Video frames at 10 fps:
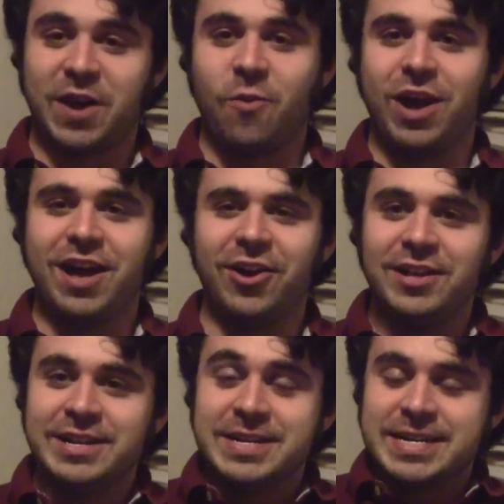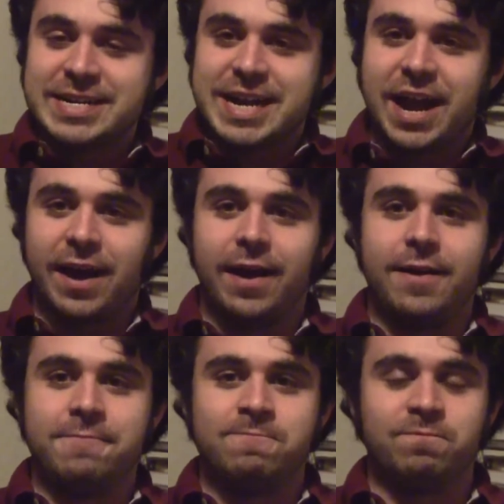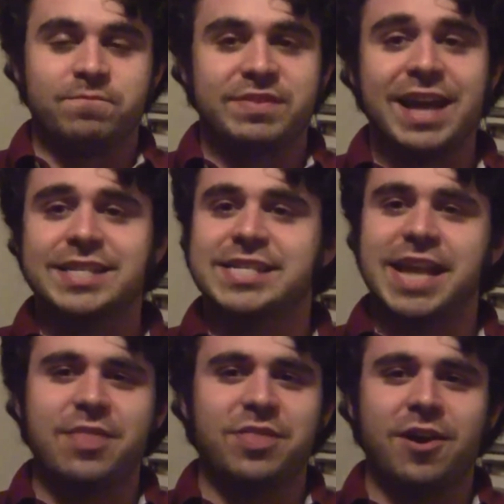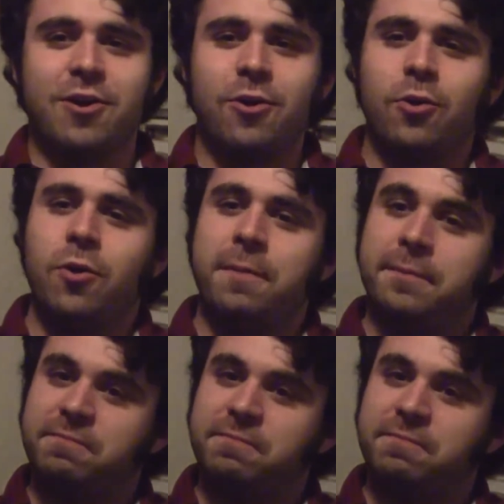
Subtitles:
Well, that said, though,